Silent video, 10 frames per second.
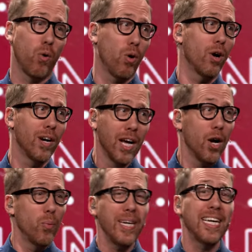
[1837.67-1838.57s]
or
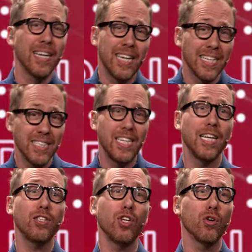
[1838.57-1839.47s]
we can
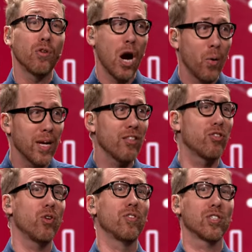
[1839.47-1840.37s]
continue going
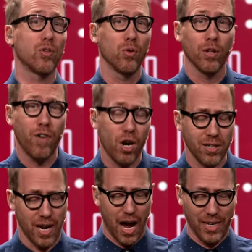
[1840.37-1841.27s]
through the school of
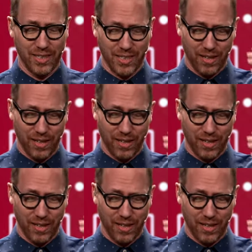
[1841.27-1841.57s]
hard knocks.